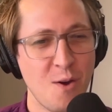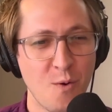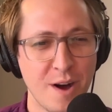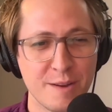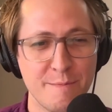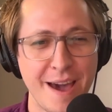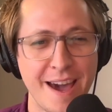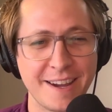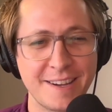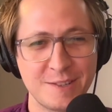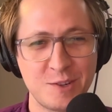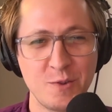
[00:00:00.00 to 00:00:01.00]
Welcome back
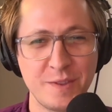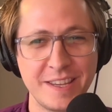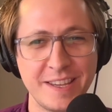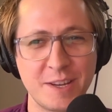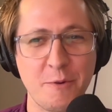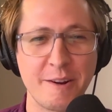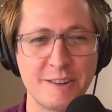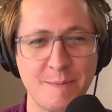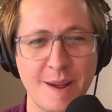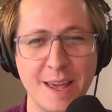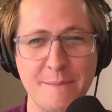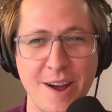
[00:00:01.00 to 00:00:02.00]
to the Creator
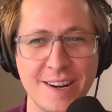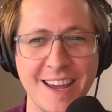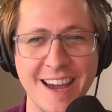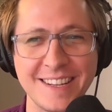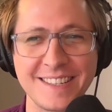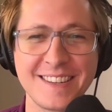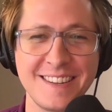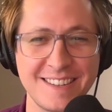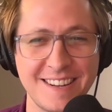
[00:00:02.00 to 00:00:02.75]
Spotlight podcast.